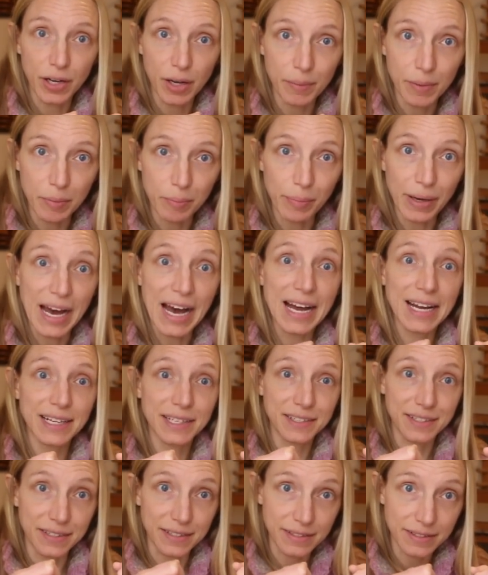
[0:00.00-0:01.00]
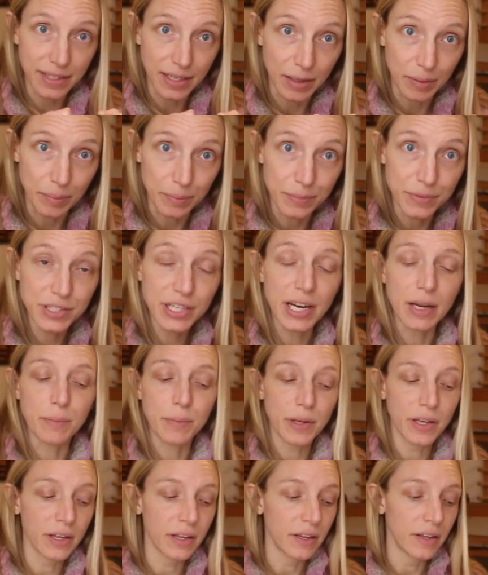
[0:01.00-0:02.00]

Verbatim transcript: coming back to the same shape.